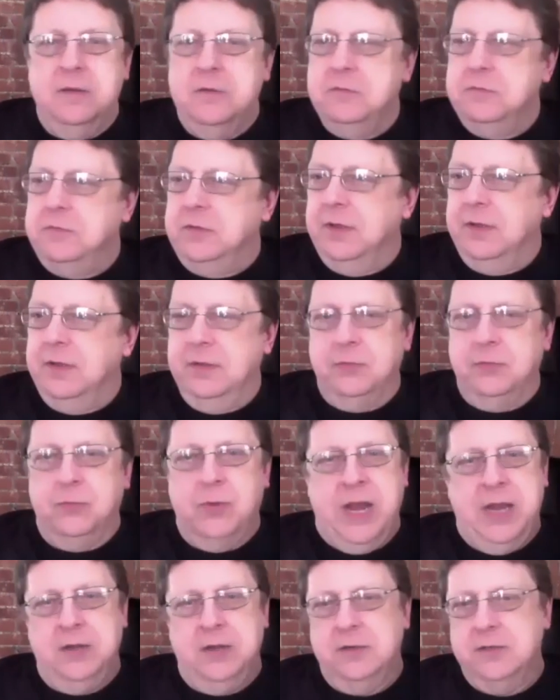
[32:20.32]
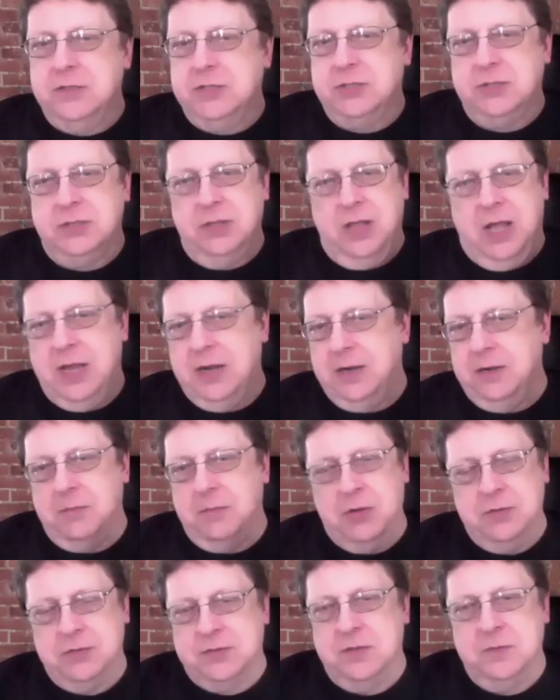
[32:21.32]
the raiders slaughter
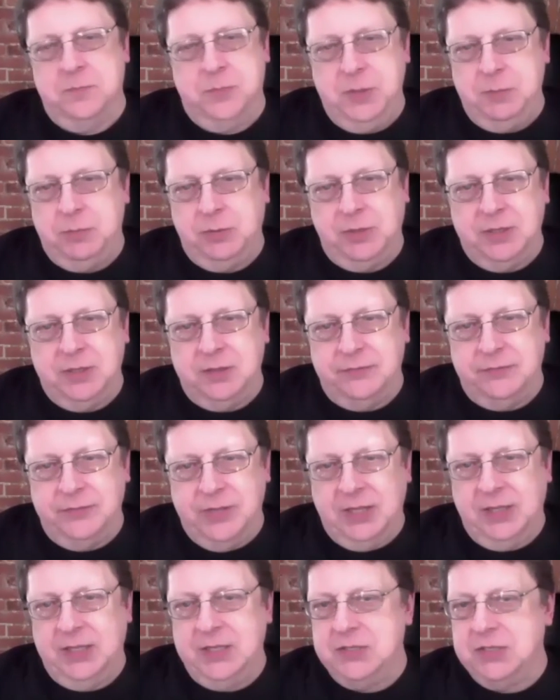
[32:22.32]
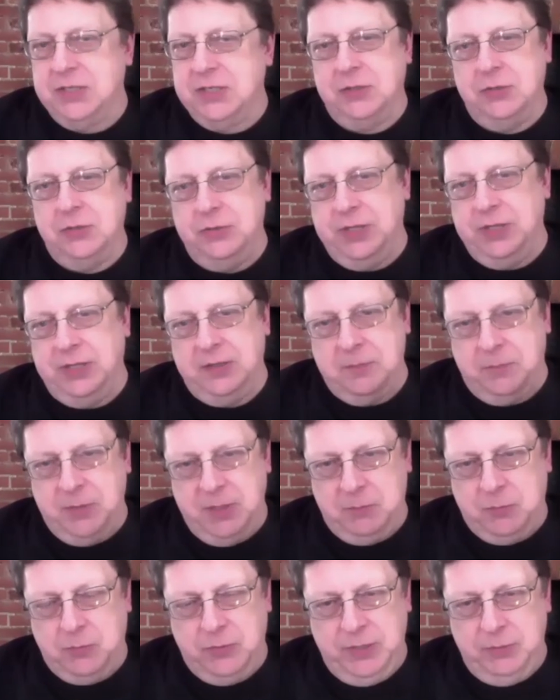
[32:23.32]
most of the people in the village including the
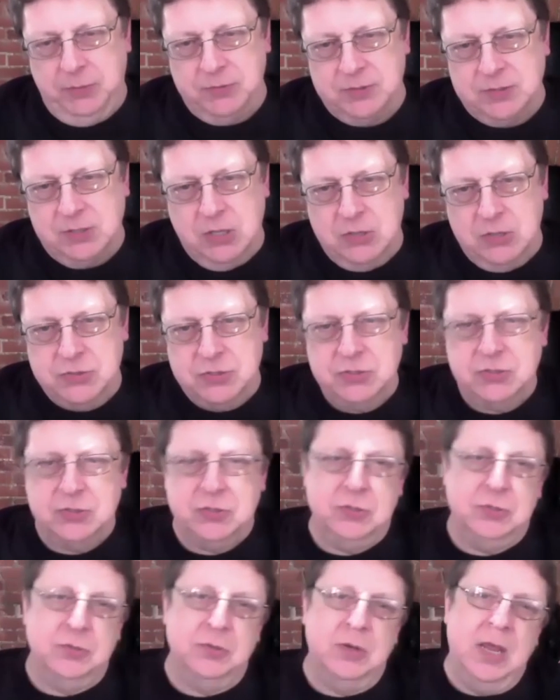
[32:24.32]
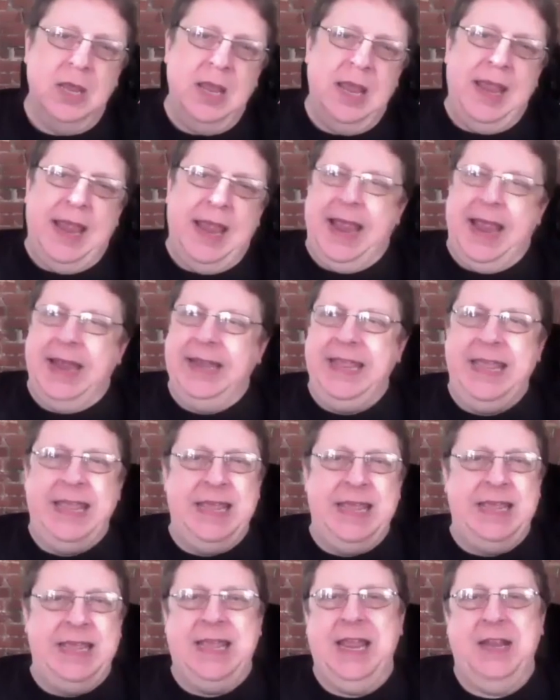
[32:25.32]
people he was closest to and he
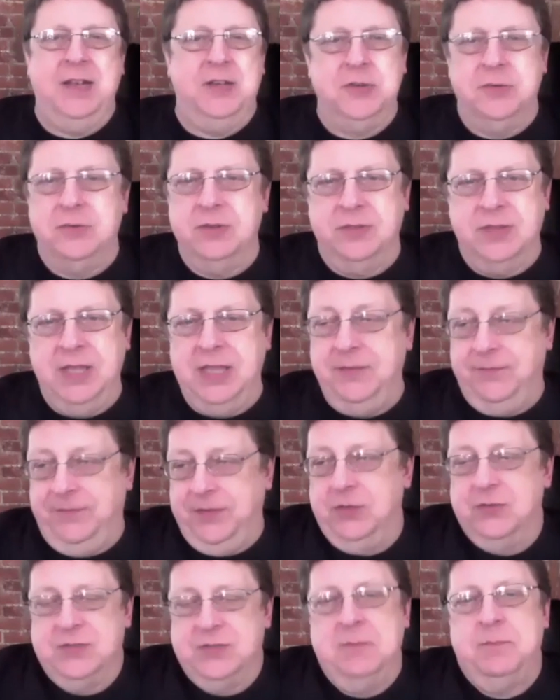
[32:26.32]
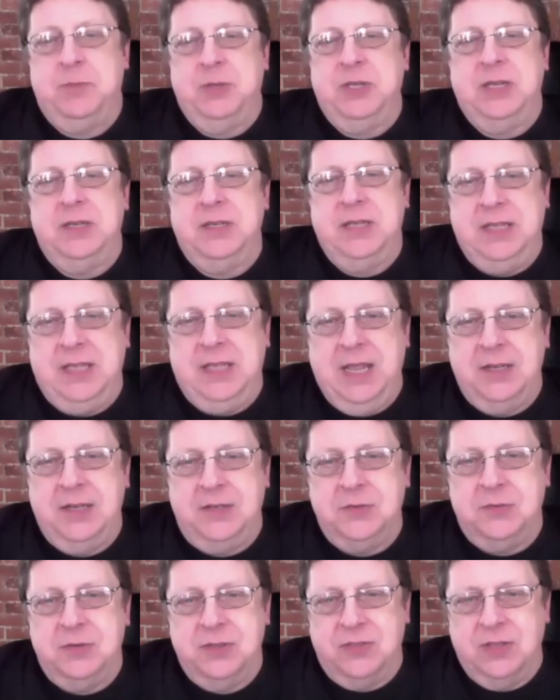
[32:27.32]
can't do it he feels impotent he can't
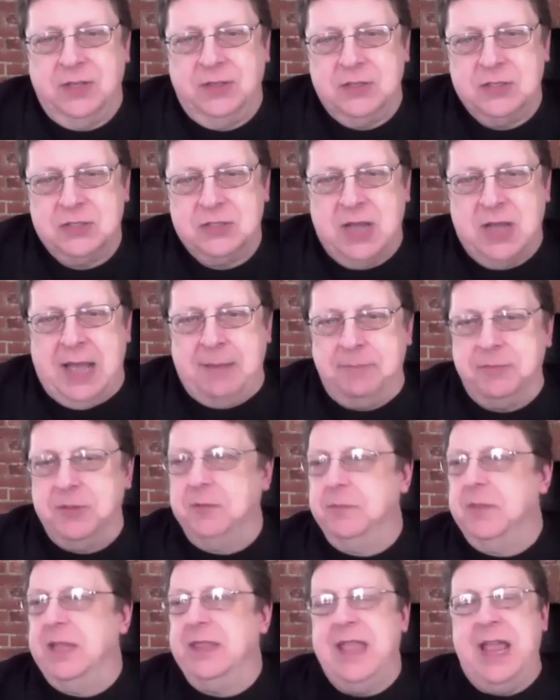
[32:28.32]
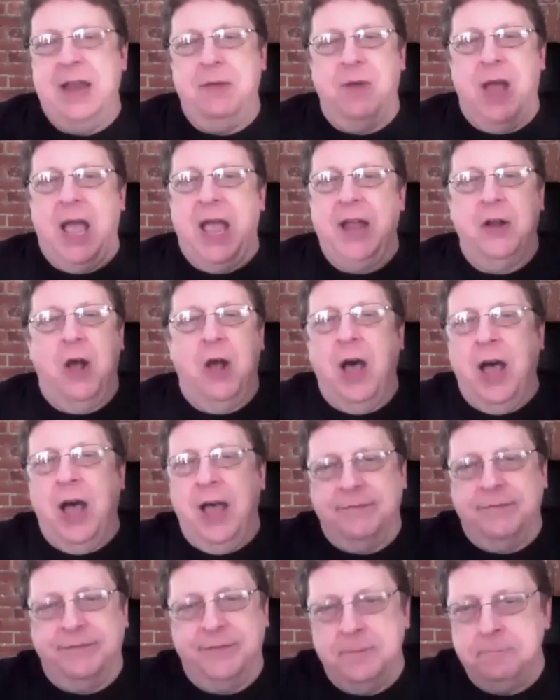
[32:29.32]
do a thing to stop them and they ride
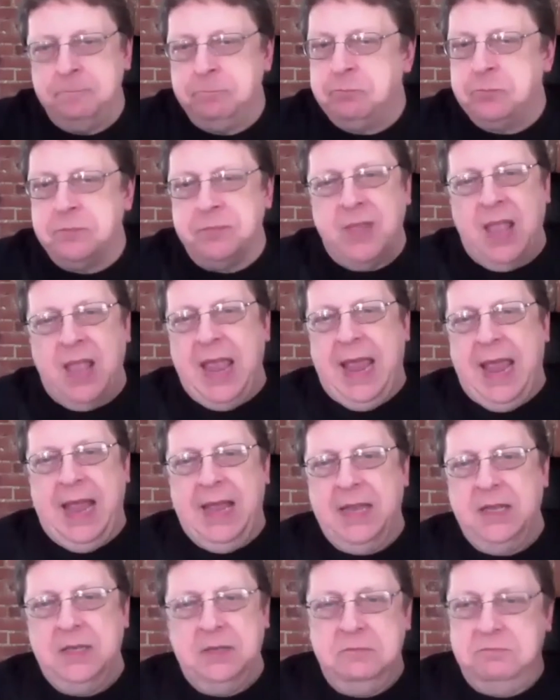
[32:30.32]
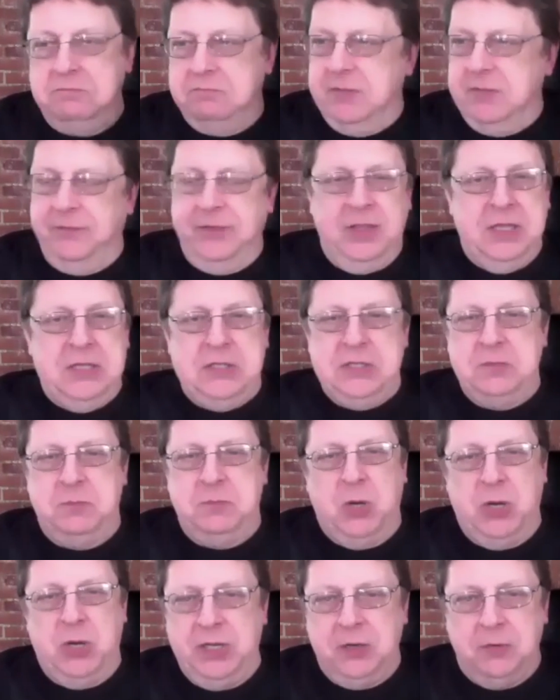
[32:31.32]
off and the village is
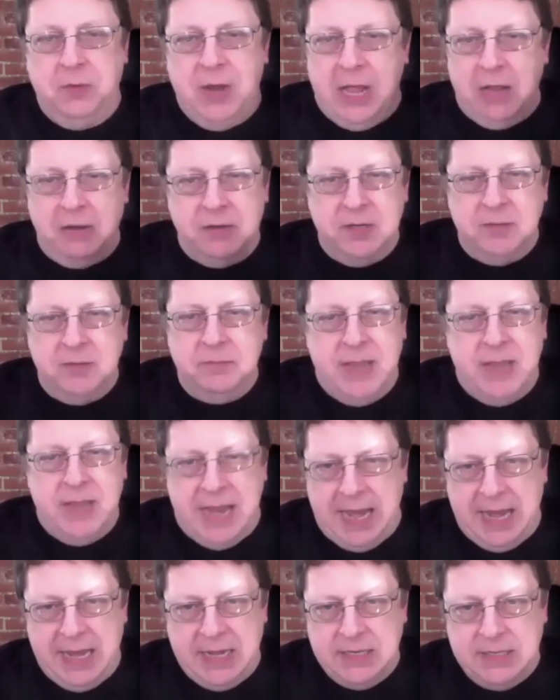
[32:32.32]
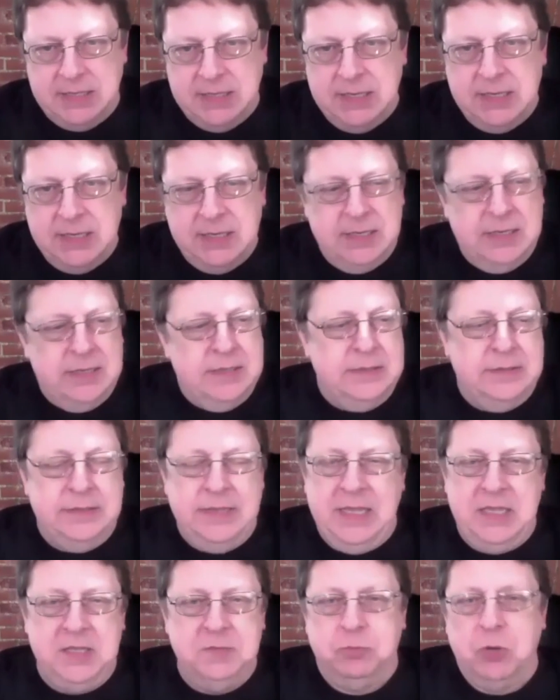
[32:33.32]
burning around him and
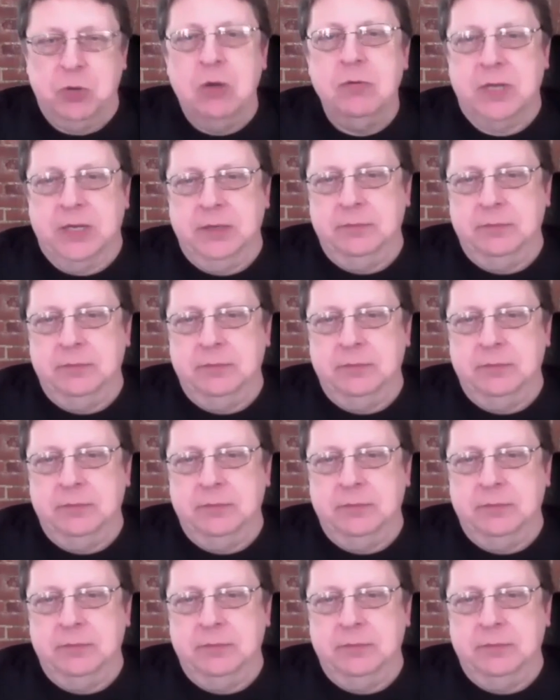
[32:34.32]
he's broken